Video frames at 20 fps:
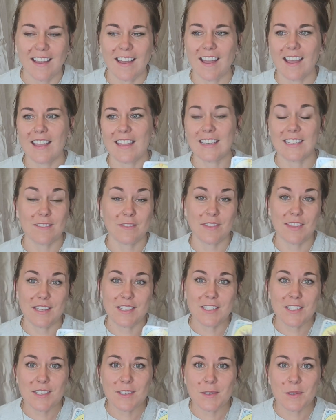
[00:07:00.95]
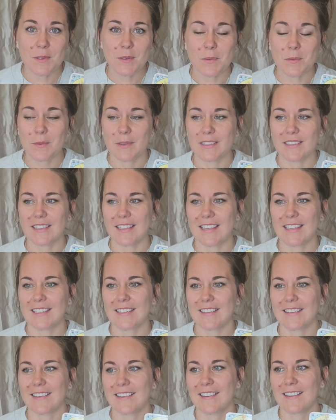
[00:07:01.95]
And if they do, well
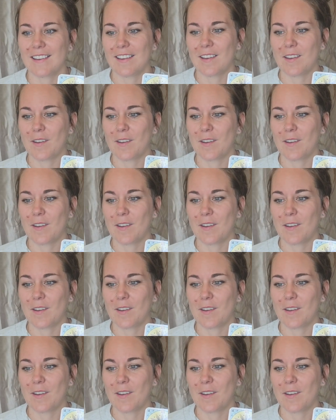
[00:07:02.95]
then,